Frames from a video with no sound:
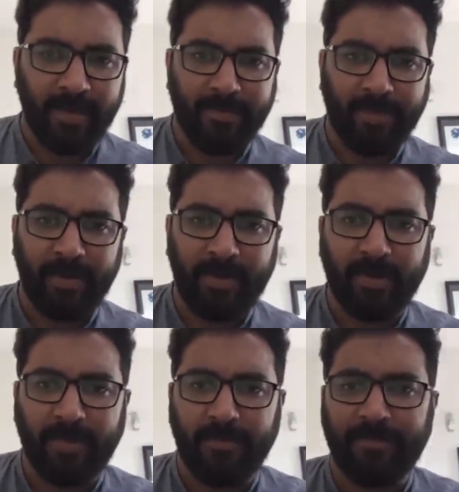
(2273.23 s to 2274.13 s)

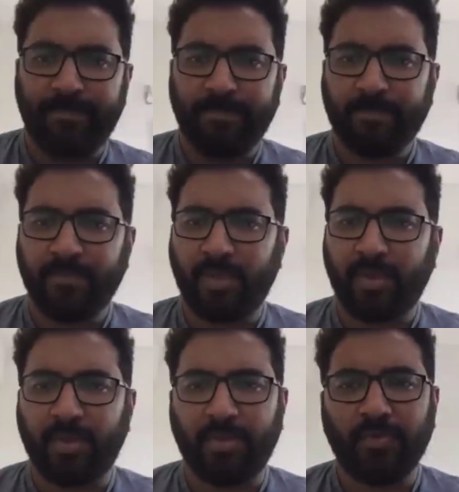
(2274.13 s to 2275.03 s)
But uh,
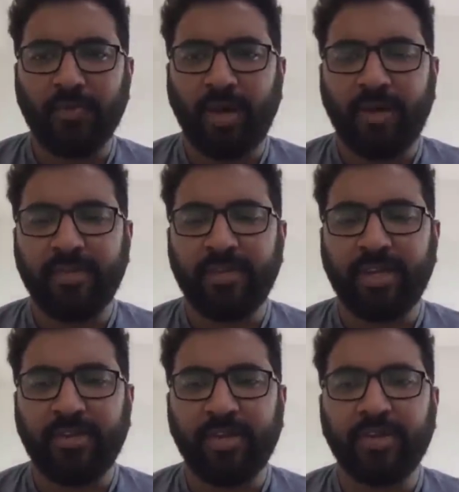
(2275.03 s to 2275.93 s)
you have an
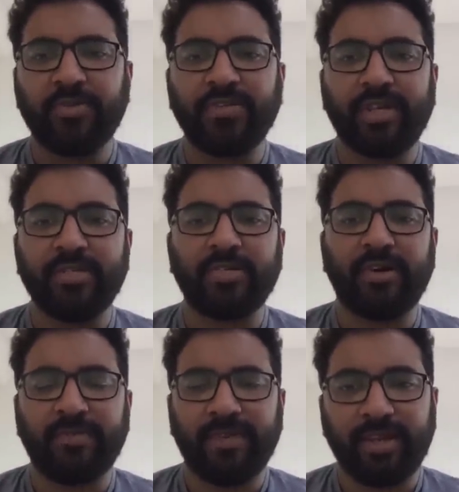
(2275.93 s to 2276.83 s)
equally good chance
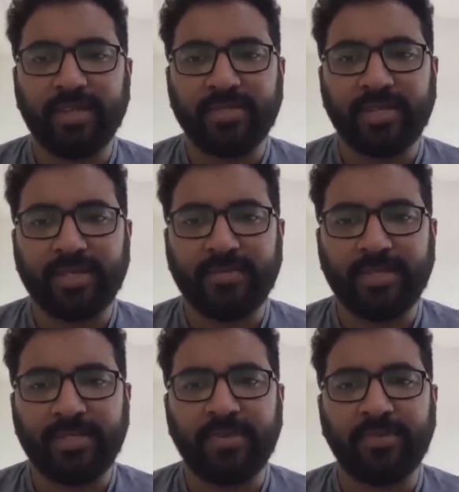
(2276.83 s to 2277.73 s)
of clearing this
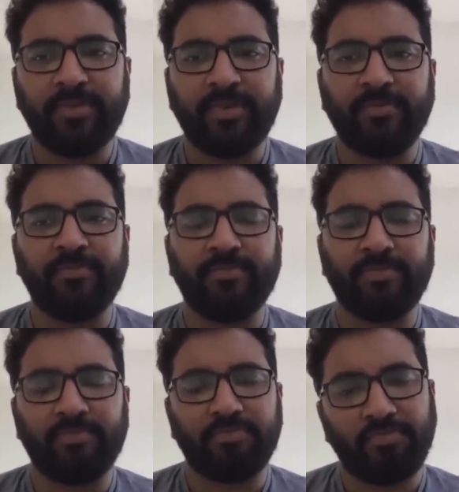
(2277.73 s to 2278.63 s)
examination from
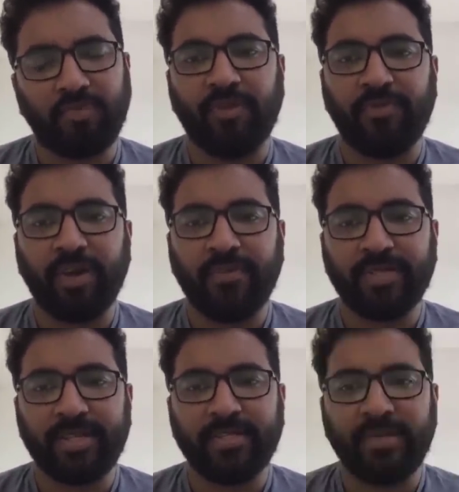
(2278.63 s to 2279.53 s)
if you have
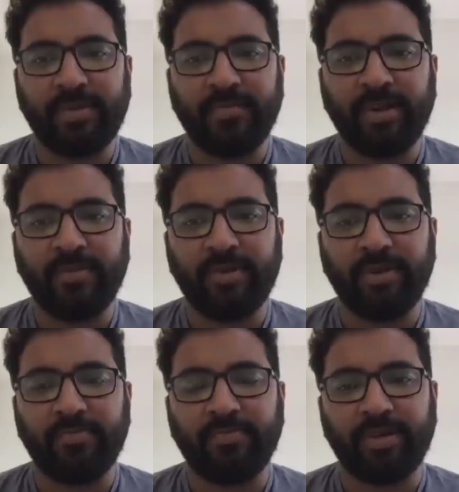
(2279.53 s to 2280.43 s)
seriously prepared for
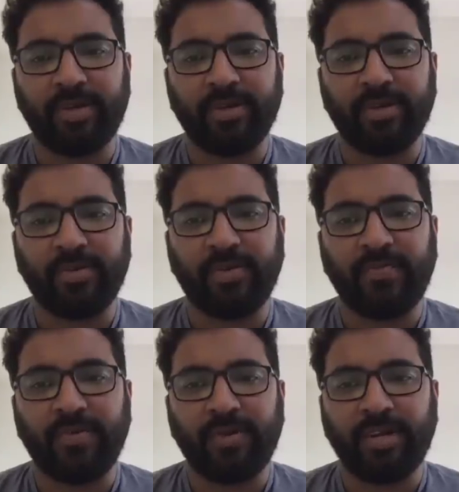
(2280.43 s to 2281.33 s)
a particular or
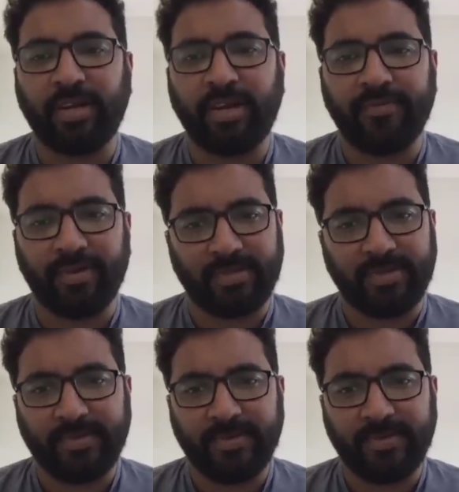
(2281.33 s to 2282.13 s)
one, one and a half years.